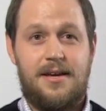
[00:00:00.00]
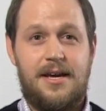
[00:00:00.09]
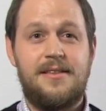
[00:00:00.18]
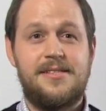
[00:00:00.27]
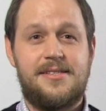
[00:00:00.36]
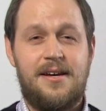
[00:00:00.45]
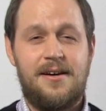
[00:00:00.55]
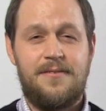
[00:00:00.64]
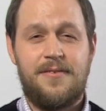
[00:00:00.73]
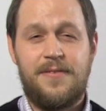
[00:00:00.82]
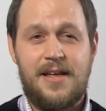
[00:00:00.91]
In the study
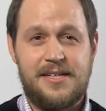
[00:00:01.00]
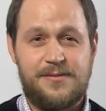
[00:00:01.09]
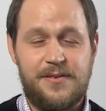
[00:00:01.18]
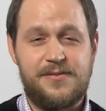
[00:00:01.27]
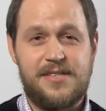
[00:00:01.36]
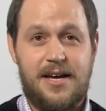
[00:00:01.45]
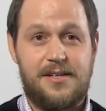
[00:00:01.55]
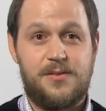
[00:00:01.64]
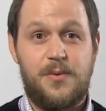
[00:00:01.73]
of the philosophy of science,